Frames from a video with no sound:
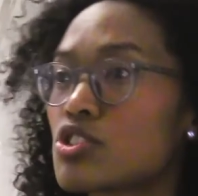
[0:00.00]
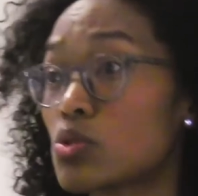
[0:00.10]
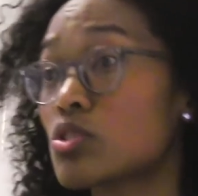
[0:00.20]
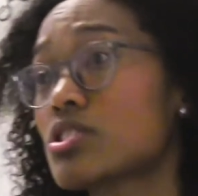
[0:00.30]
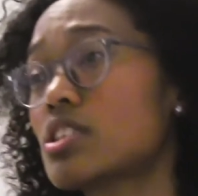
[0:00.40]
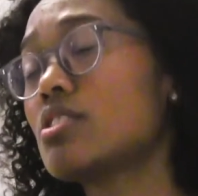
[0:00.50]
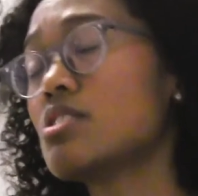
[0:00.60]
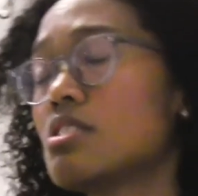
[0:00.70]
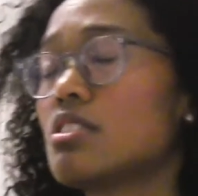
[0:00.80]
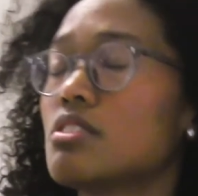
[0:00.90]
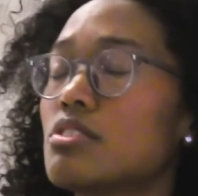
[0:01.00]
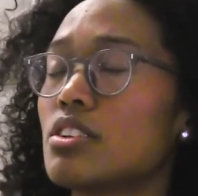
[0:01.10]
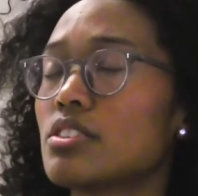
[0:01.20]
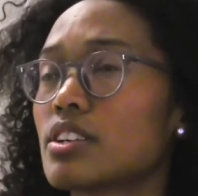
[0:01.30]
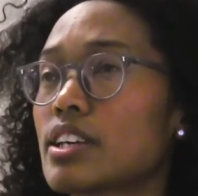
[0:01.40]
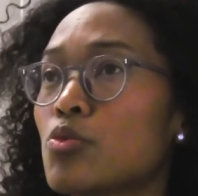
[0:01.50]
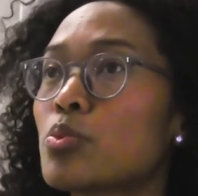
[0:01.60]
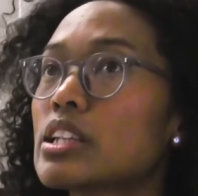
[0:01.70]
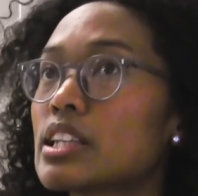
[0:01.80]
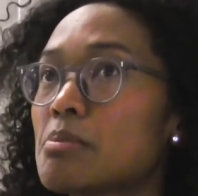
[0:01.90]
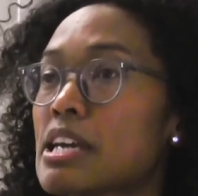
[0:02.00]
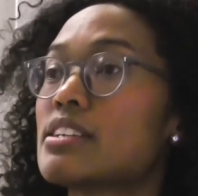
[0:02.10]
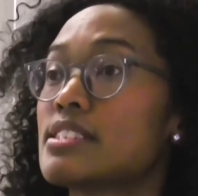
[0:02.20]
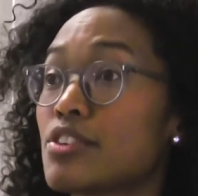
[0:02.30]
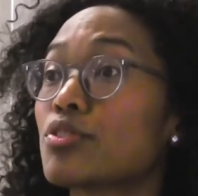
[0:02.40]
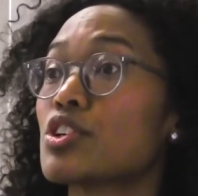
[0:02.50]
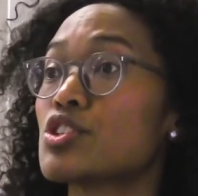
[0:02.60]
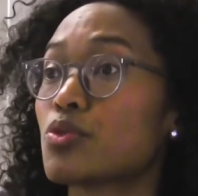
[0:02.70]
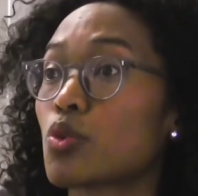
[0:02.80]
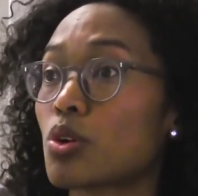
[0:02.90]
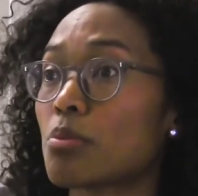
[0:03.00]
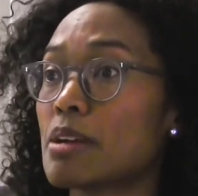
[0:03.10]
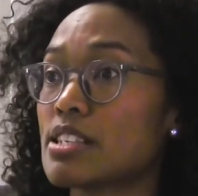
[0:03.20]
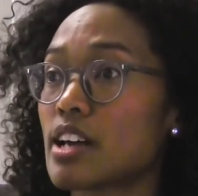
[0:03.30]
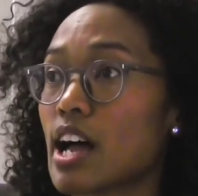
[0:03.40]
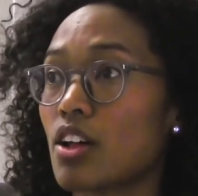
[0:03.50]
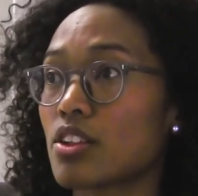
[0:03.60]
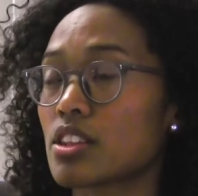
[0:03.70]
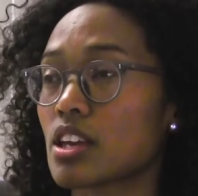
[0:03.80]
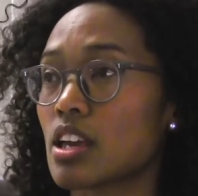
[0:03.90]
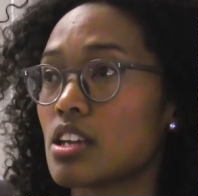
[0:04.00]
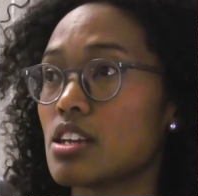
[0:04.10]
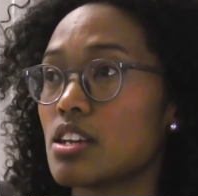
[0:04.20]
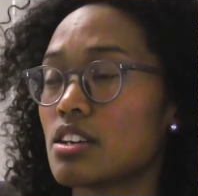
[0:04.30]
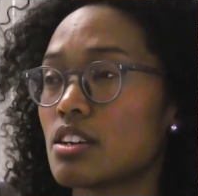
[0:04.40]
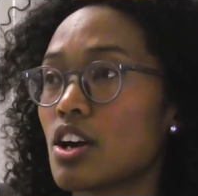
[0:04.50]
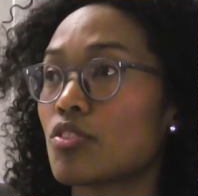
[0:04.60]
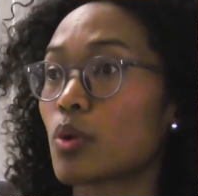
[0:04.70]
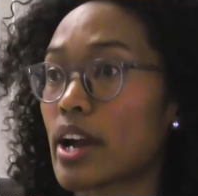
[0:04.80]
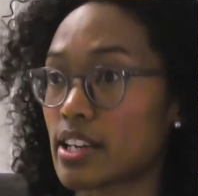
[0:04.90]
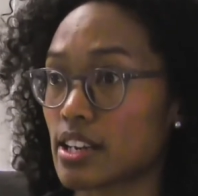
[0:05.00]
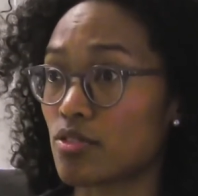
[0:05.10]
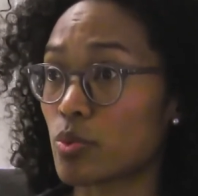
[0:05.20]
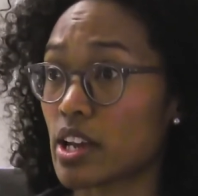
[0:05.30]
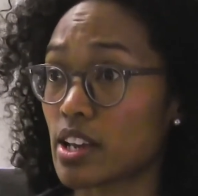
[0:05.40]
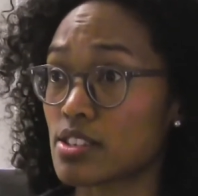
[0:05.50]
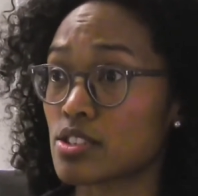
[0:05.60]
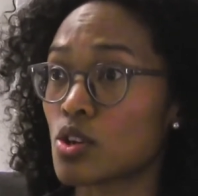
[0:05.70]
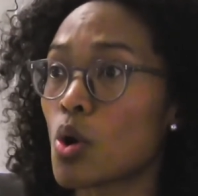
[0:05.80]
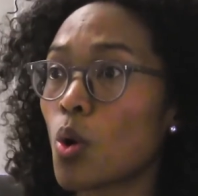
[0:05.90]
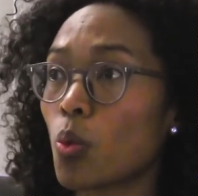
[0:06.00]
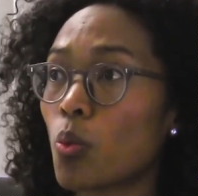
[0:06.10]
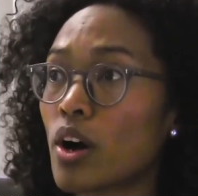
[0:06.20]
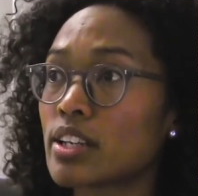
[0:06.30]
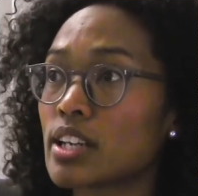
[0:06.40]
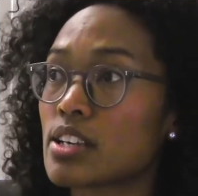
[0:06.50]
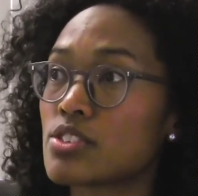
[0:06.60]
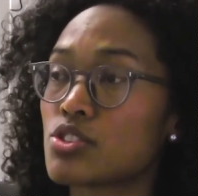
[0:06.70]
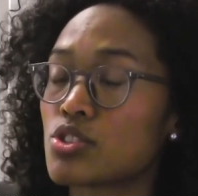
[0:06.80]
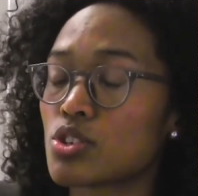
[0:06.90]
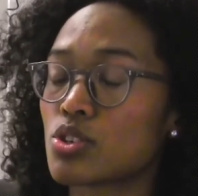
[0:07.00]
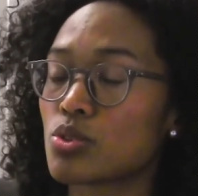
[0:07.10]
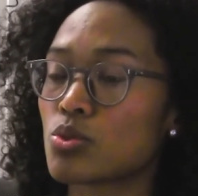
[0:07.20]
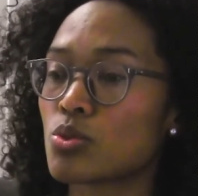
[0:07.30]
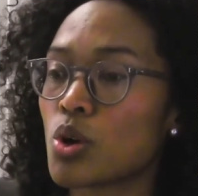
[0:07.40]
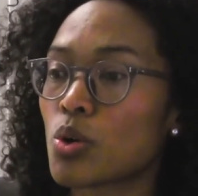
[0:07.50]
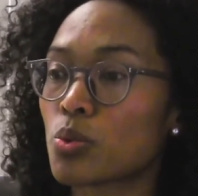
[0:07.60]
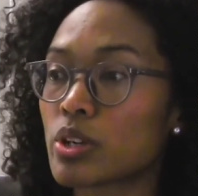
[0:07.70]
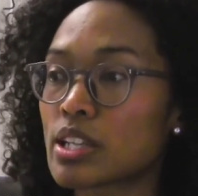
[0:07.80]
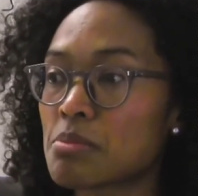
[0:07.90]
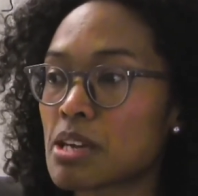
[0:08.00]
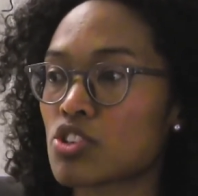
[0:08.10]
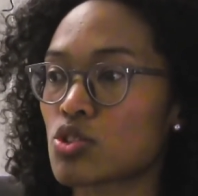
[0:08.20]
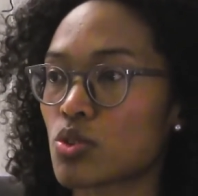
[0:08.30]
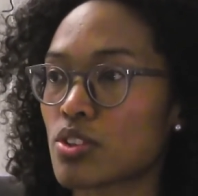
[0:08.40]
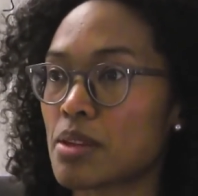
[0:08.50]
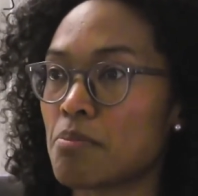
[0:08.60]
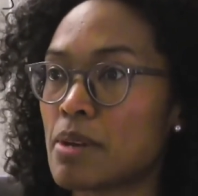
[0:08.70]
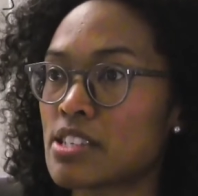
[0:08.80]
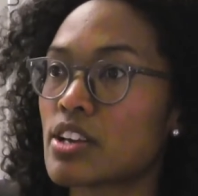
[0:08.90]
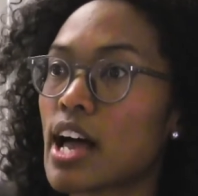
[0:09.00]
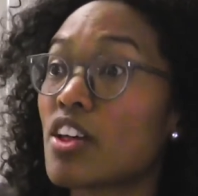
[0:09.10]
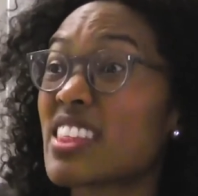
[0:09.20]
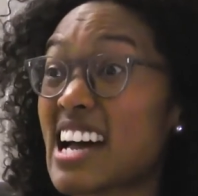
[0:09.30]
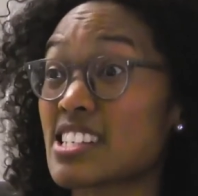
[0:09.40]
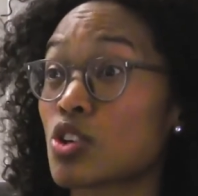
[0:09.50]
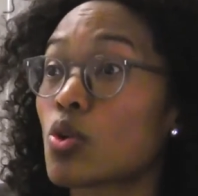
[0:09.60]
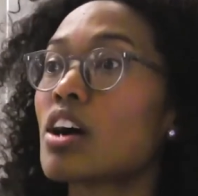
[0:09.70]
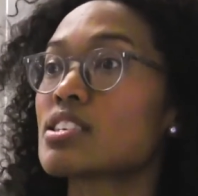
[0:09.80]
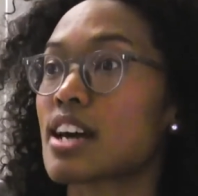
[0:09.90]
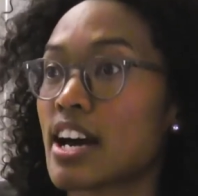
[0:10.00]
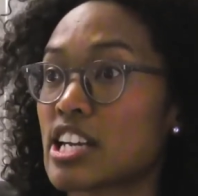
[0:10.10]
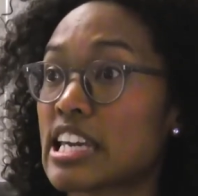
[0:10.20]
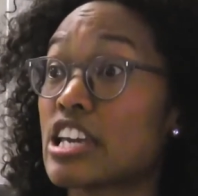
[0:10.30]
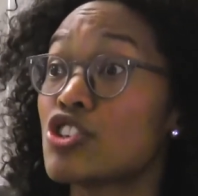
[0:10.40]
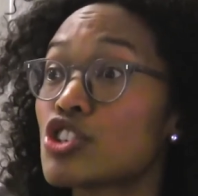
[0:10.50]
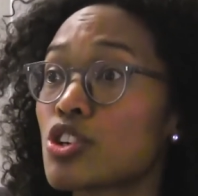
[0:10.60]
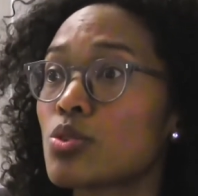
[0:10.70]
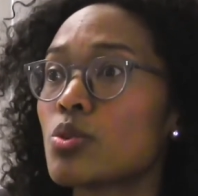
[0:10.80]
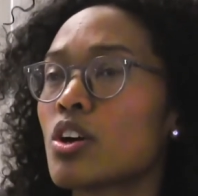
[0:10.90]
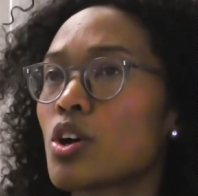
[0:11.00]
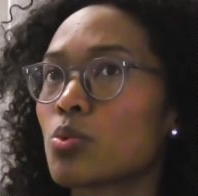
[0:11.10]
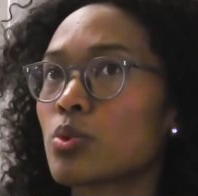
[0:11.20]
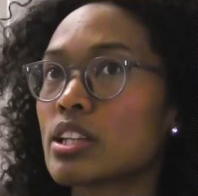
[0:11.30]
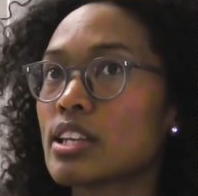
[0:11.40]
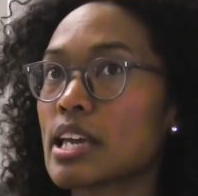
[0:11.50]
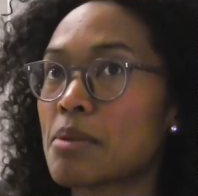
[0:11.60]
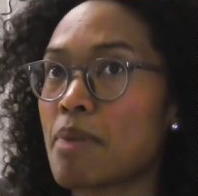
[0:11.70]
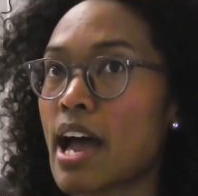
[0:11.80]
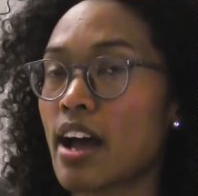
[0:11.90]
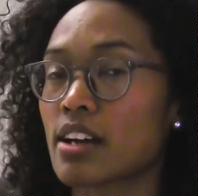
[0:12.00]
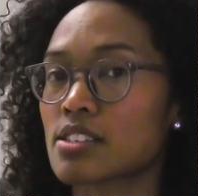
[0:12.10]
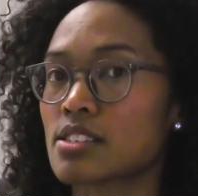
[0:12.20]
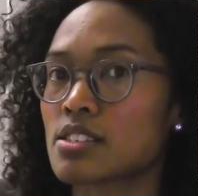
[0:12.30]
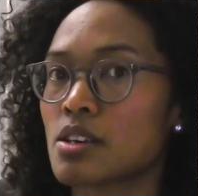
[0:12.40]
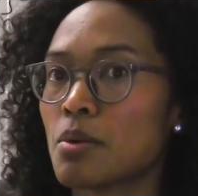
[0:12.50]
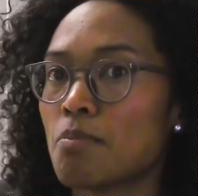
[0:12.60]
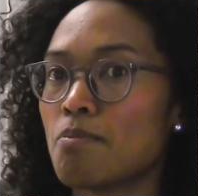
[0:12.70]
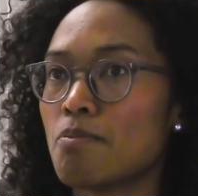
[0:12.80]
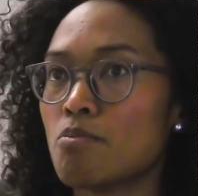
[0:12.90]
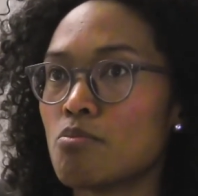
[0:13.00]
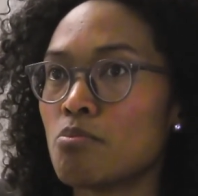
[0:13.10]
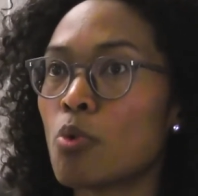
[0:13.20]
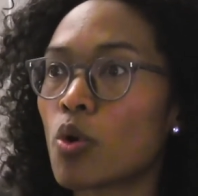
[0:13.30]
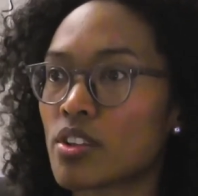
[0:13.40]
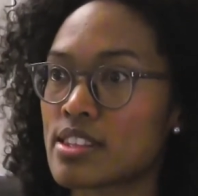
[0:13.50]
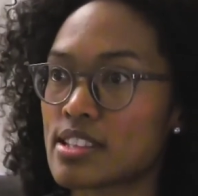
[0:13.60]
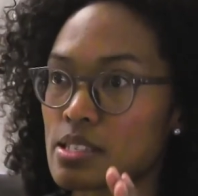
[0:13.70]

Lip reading: donors can can really make a difference for mental health in a variety of ways. One is to really make sure that mental health as a cross-cutting issue really impacts more than the